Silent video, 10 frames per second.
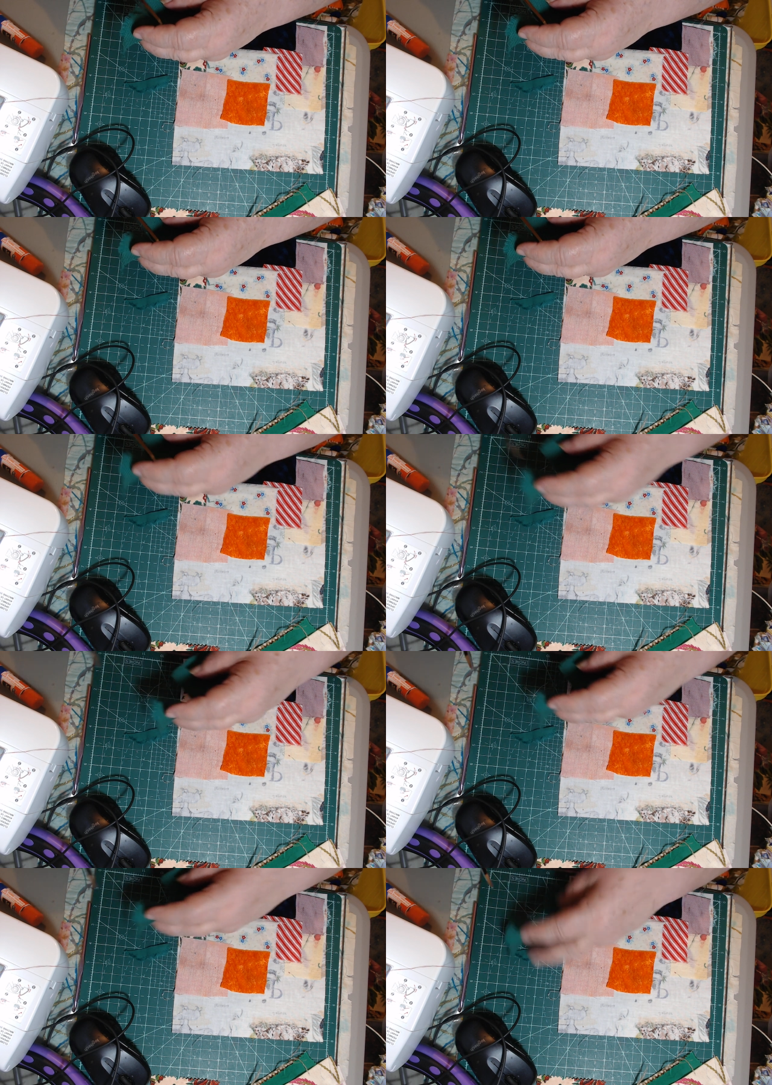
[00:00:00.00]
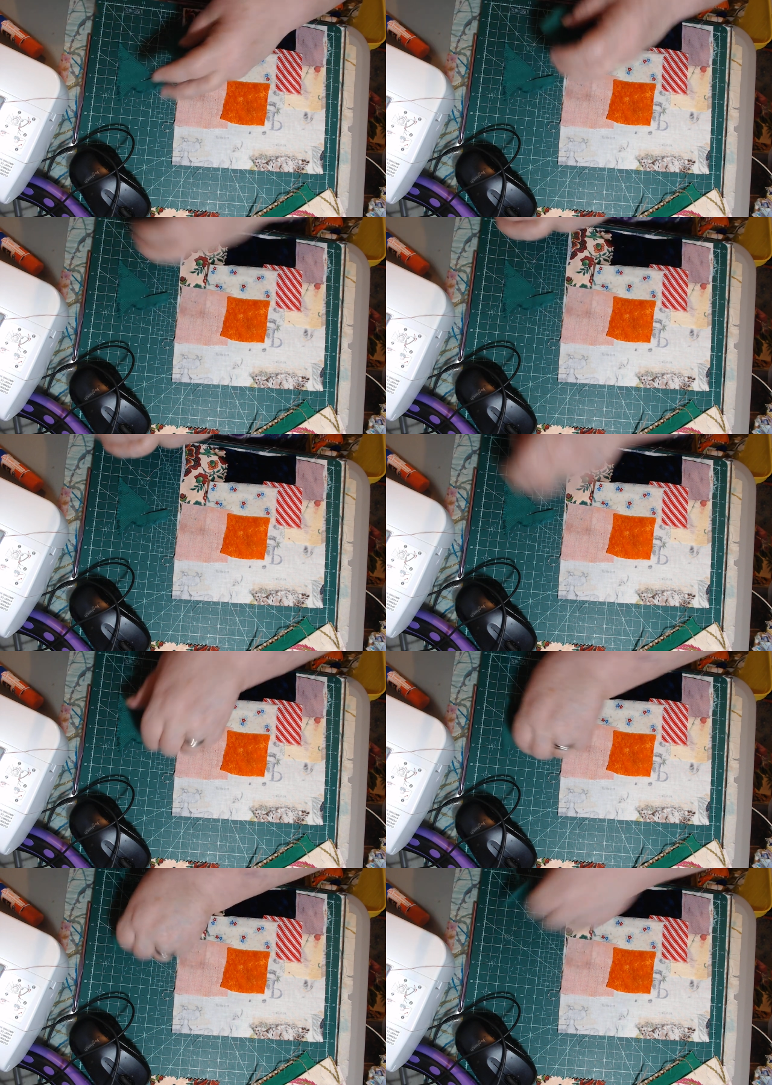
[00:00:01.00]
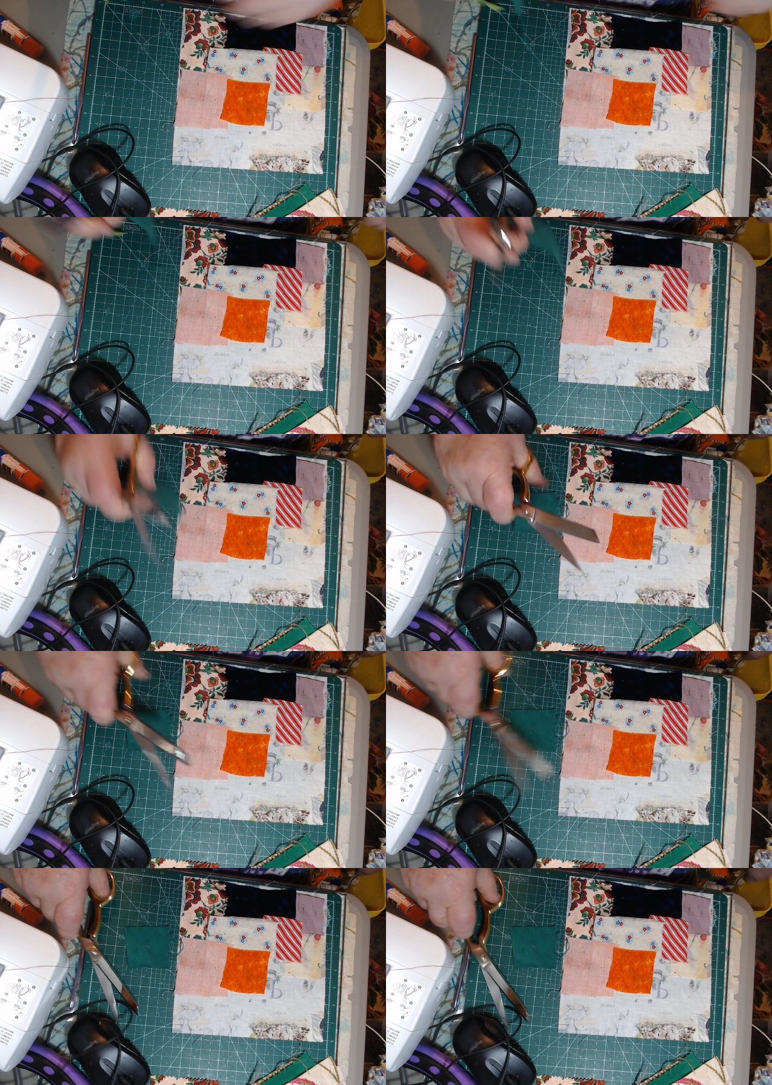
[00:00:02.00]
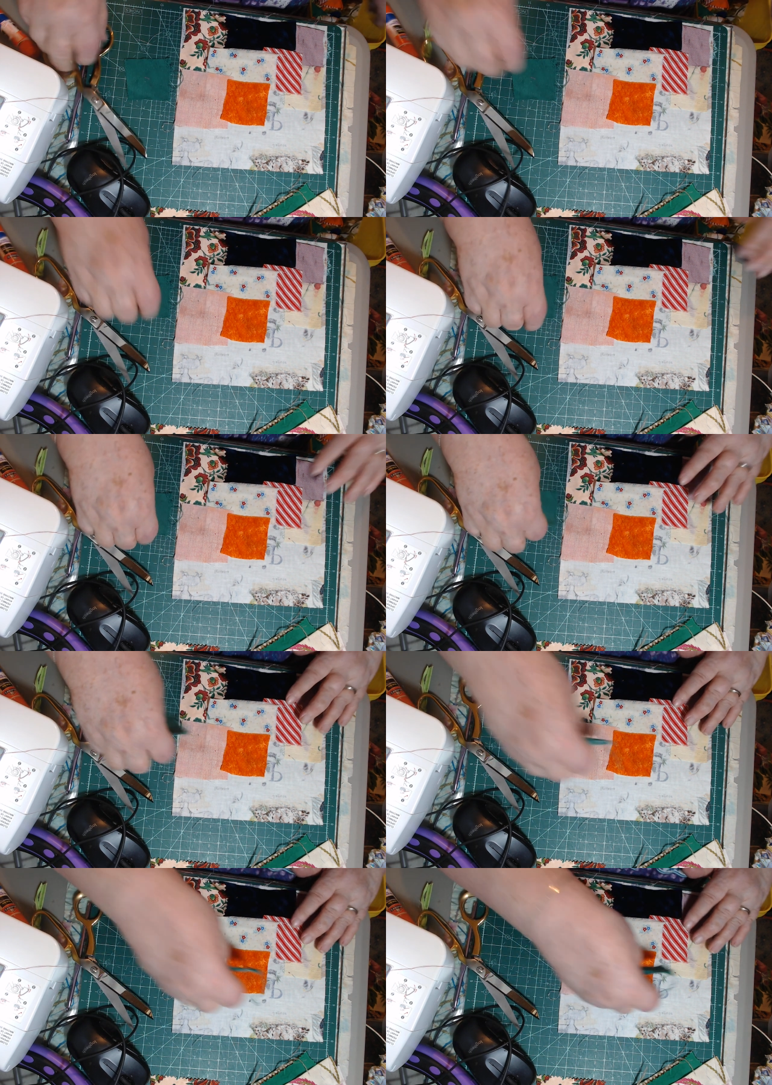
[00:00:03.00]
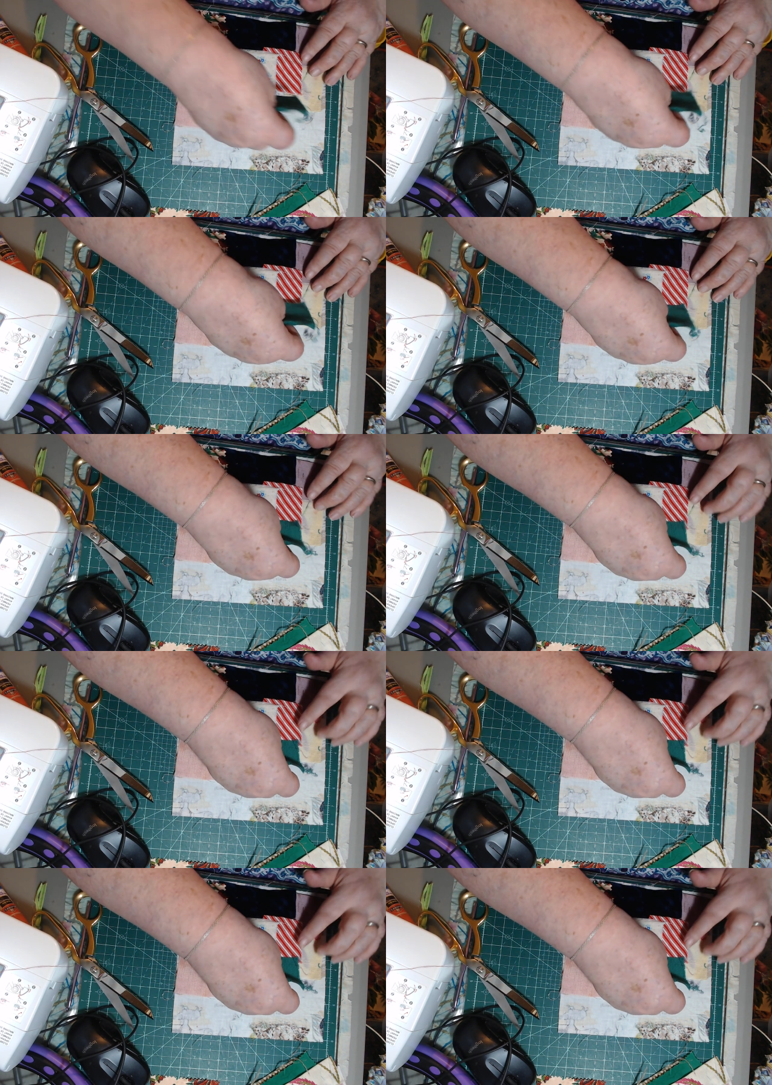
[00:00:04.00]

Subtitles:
Nobody's mouth can be seen.